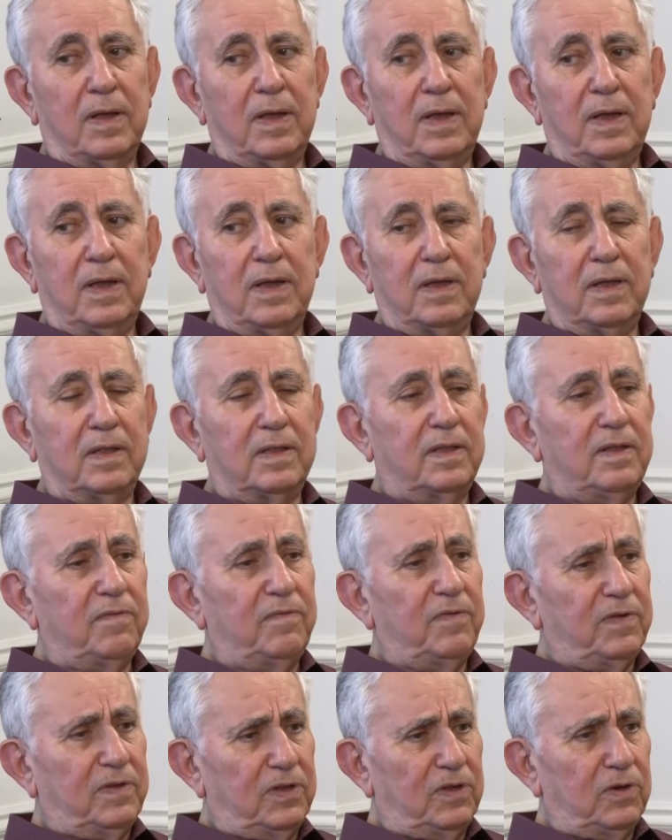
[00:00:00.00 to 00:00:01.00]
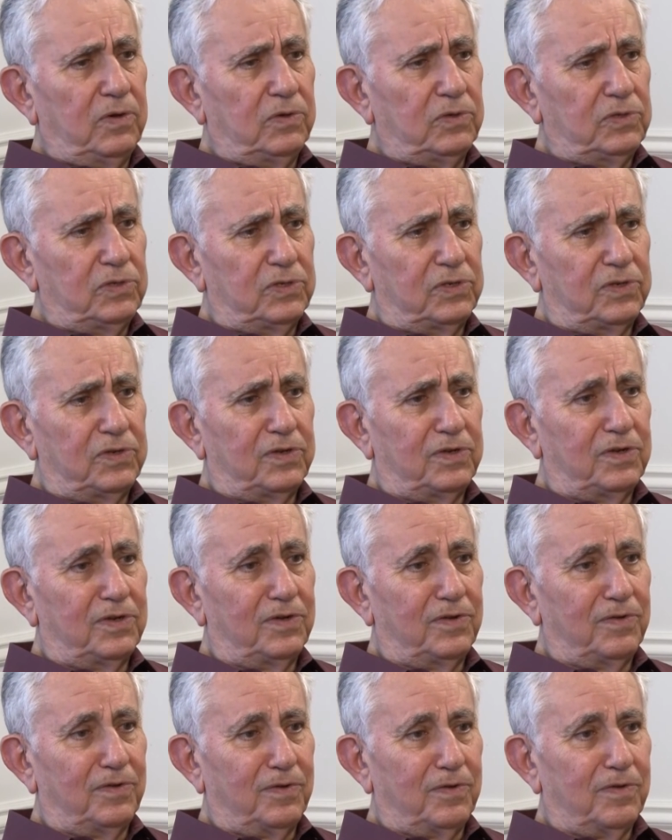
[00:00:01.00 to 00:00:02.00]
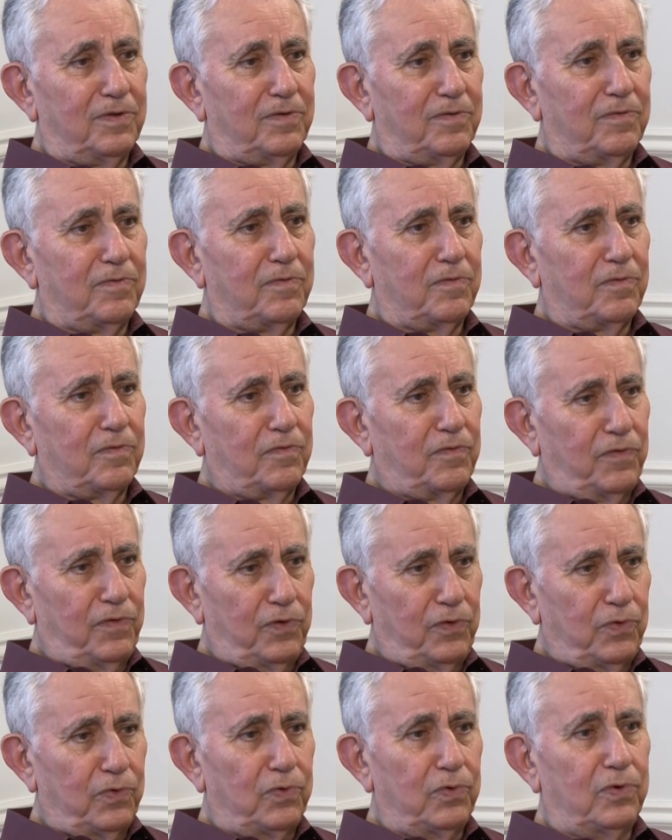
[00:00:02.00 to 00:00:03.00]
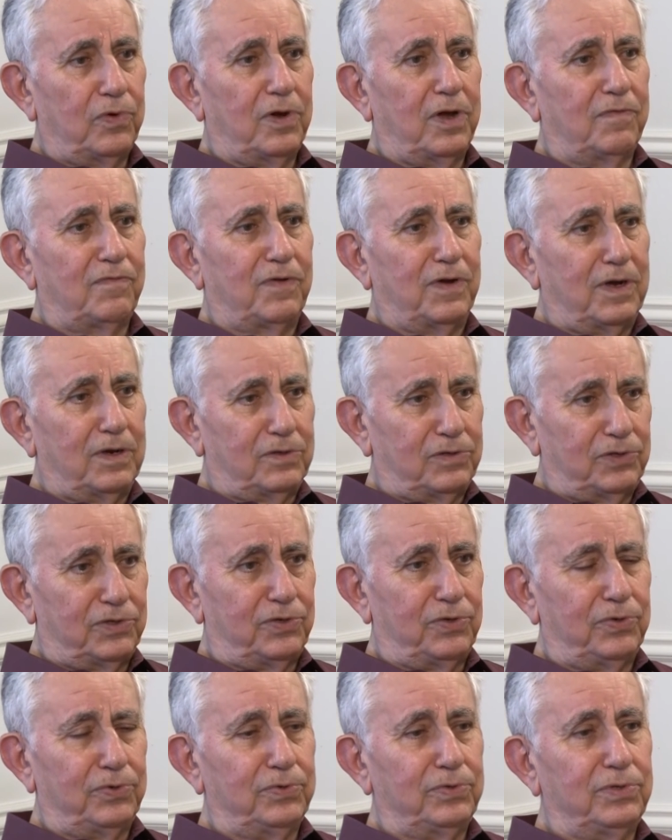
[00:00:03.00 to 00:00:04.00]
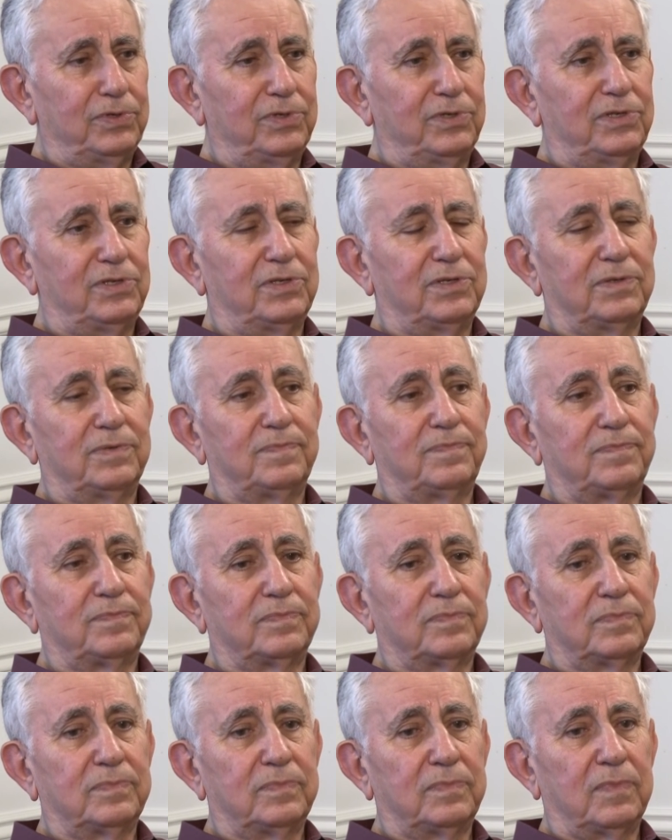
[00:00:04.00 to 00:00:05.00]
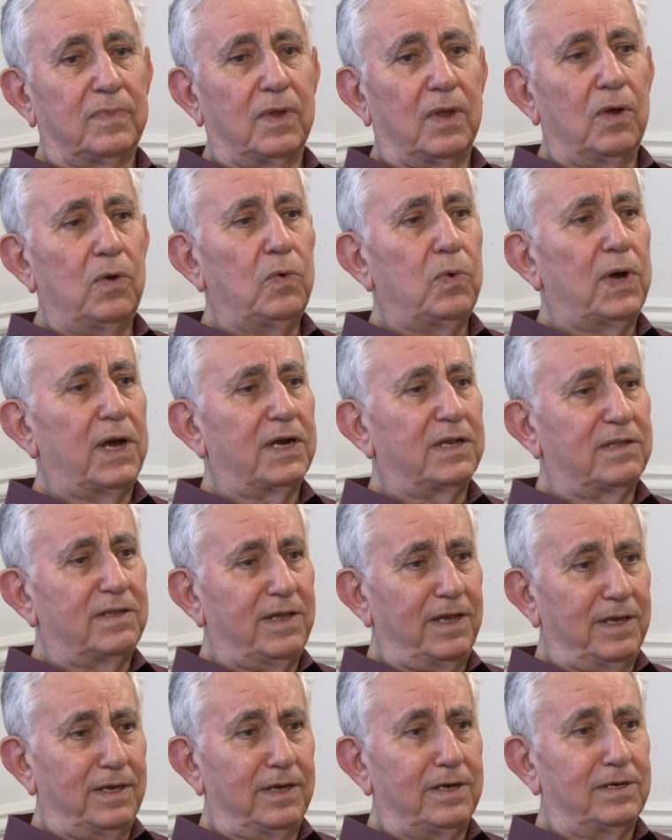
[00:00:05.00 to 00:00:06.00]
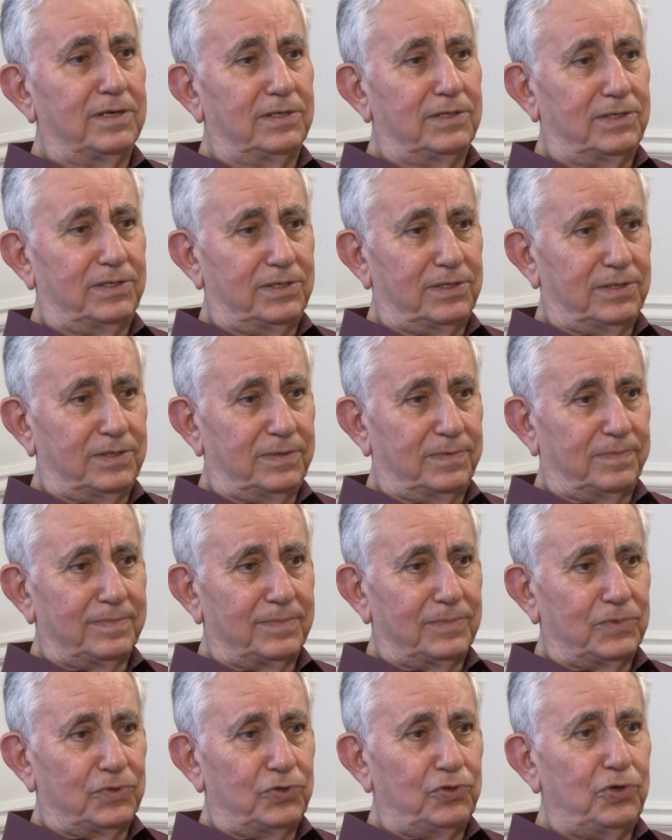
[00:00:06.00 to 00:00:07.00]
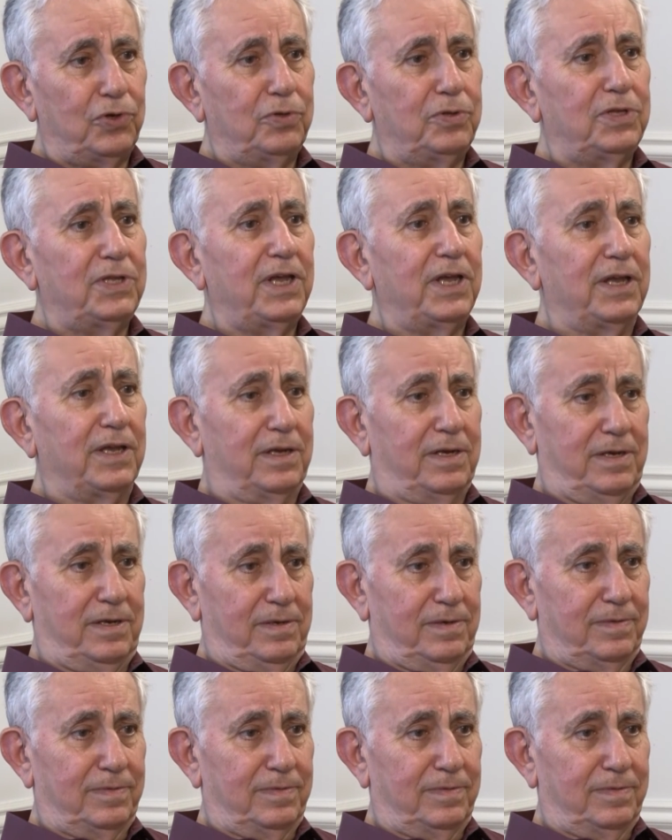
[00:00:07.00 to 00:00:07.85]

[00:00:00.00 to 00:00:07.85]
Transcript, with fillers: Uh, those few of our students who are thinkers should think.